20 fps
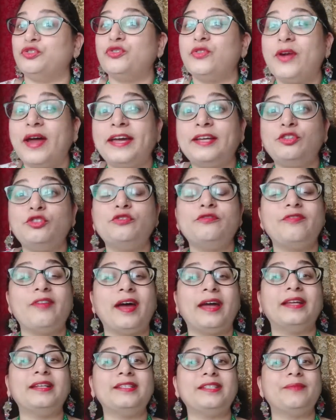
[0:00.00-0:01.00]
Try to
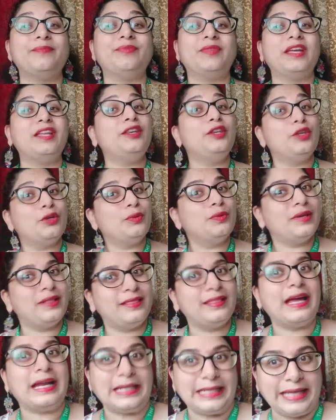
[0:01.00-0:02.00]
find something new in
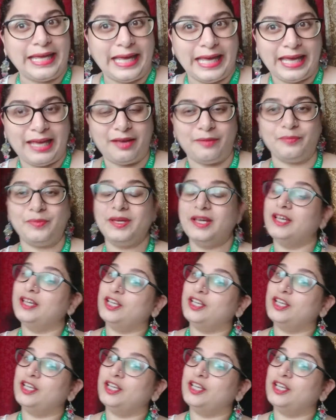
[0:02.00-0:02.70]
that game